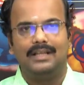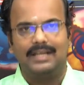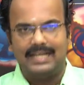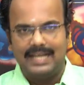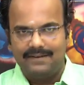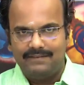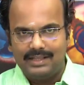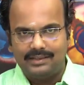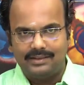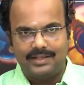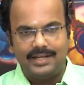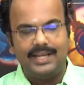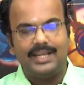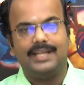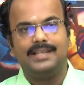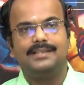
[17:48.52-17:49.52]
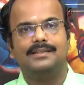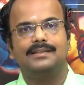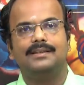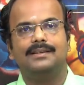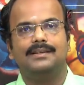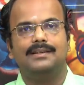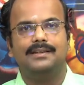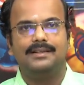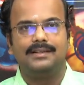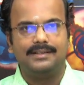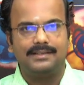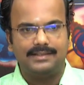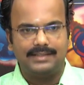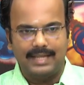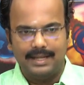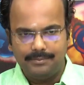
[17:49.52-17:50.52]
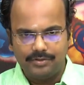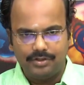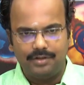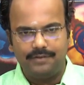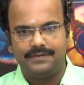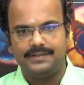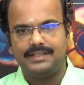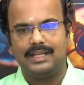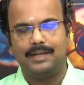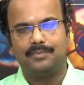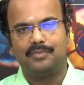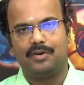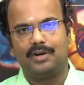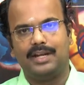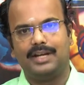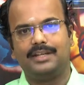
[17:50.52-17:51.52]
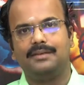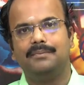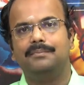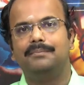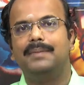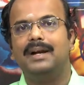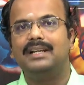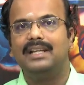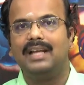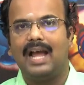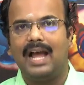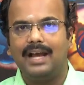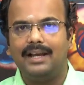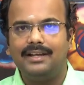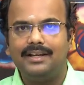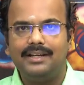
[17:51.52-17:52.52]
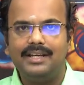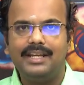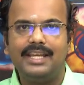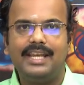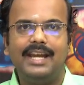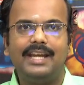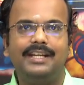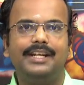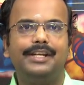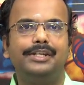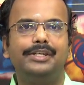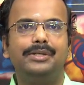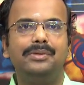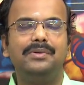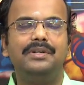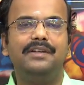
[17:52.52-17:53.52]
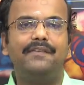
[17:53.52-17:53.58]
Level 3 is same geophysical product but aggregated to